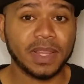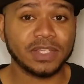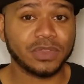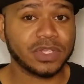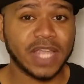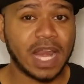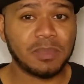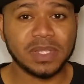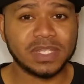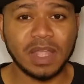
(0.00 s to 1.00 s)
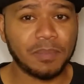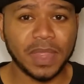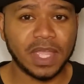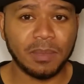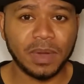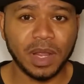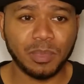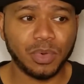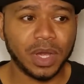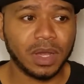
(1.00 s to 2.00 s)
So there's got to be something coming up
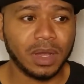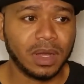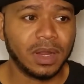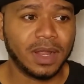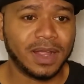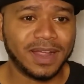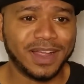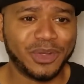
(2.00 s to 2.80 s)
where uh,